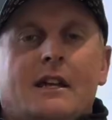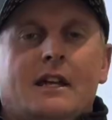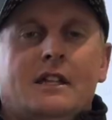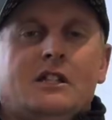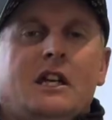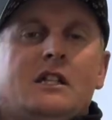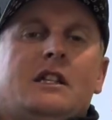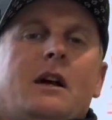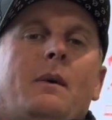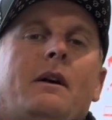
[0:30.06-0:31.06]
there this year.
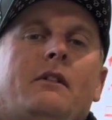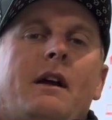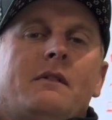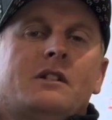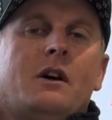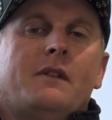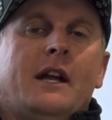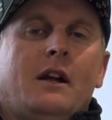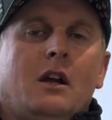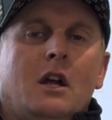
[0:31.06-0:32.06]
So great result
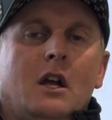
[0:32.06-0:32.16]
there.